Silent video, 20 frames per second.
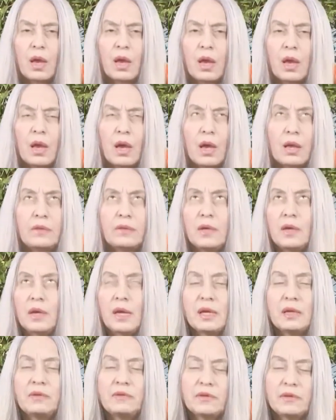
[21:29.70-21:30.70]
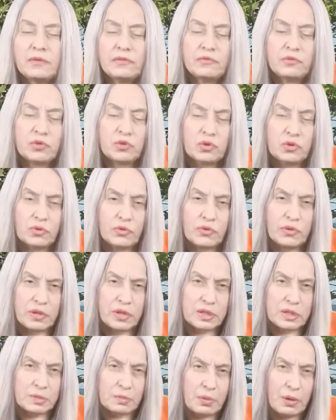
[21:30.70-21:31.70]
The light of truth
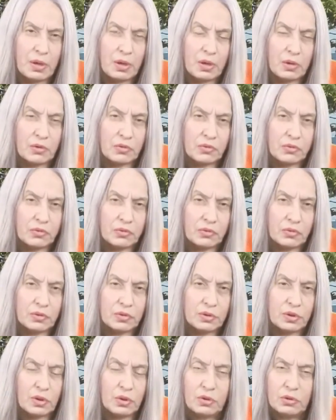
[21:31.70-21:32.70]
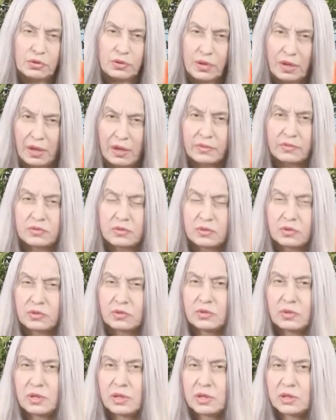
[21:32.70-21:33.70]
is powerful. All you have to
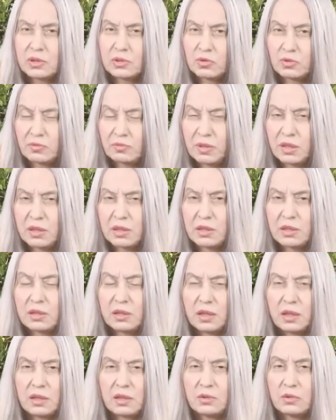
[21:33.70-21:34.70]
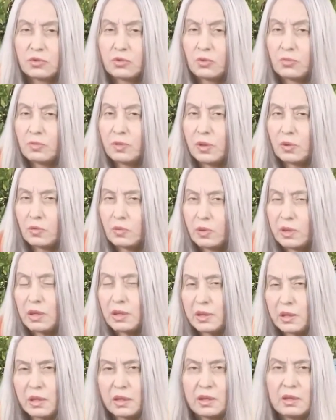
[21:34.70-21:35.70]
do is to meditate, to be
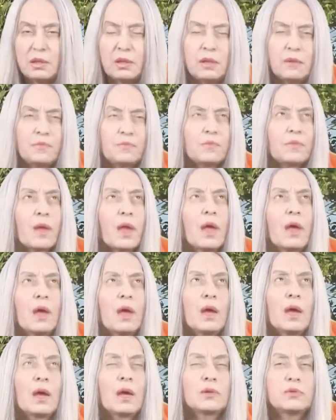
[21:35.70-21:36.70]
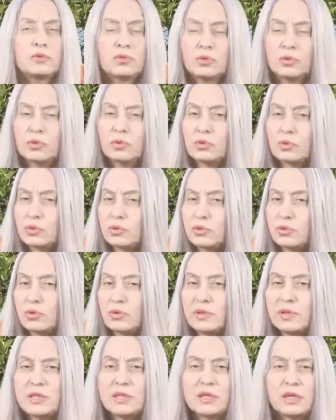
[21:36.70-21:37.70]
willing to
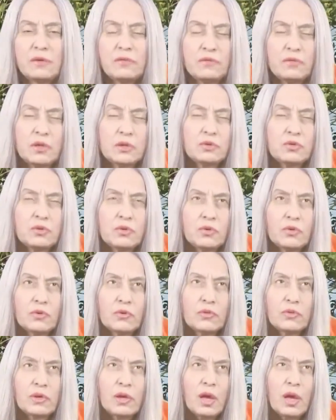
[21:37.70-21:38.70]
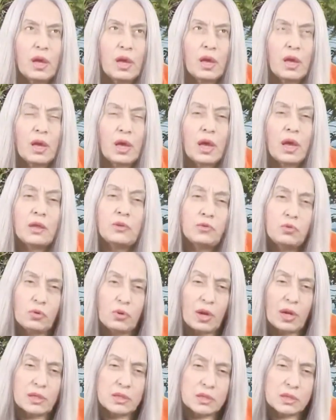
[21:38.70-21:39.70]
receive the truth, and to
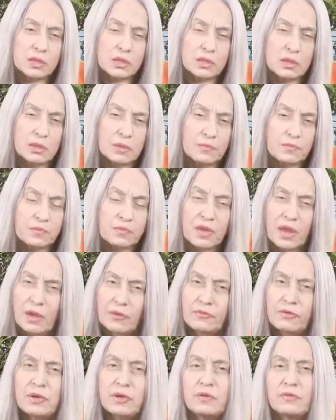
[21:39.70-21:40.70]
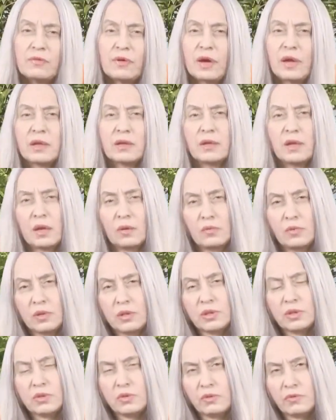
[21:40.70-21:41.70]
ask, verify. There are
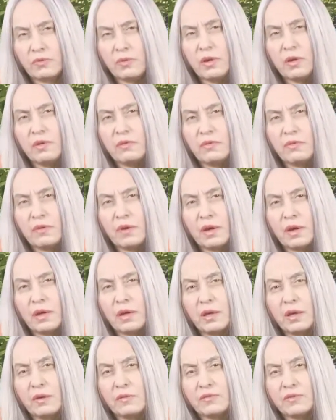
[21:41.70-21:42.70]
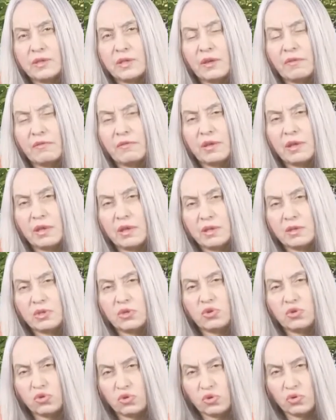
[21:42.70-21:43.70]
ways to verify if something is
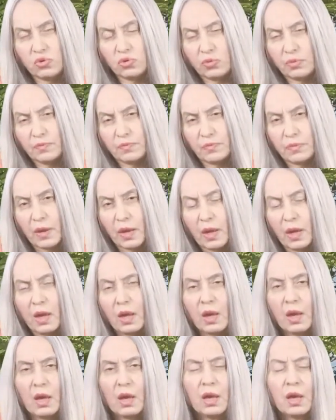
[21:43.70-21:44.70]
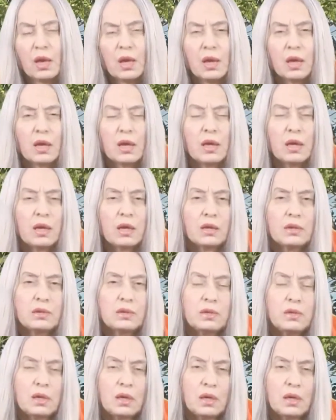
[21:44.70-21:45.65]
true. And